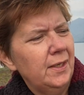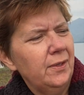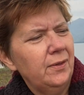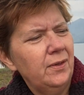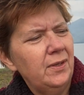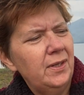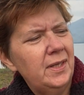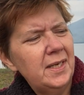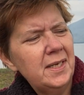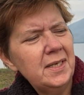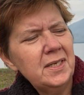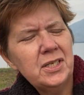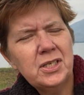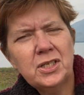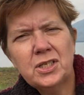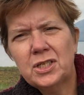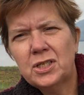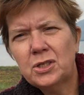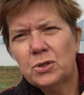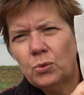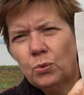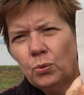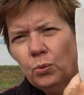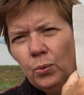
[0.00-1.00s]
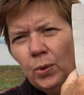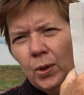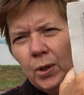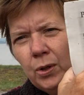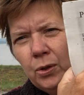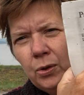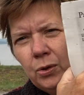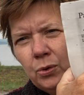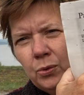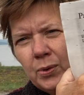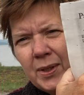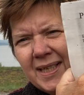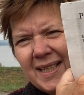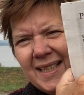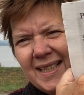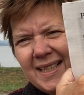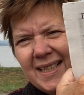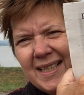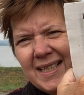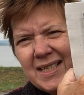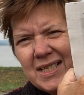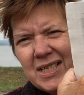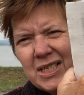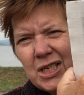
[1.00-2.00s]
this road
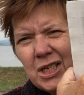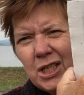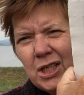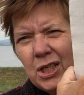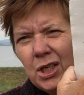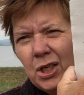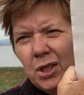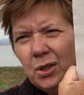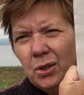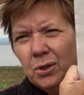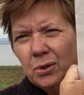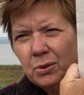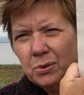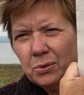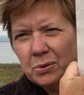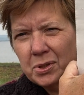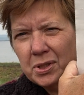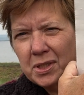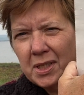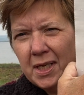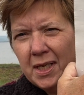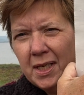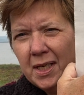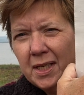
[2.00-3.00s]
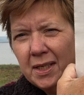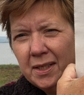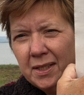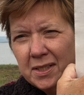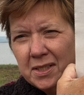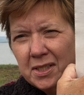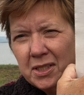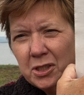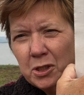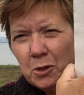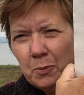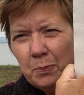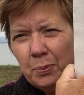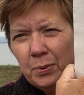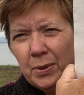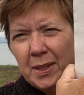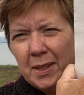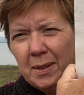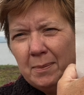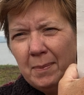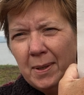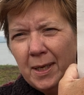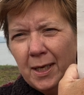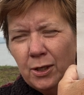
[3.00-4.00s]
is closed, and this is a
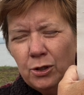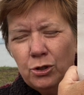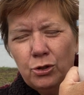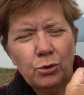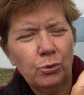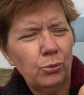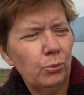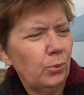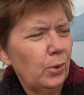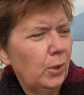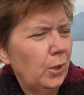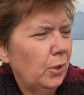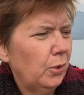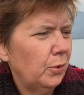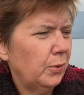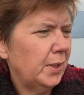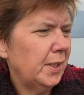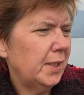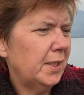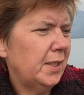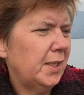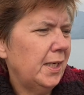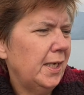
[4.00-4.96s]
pretty major road.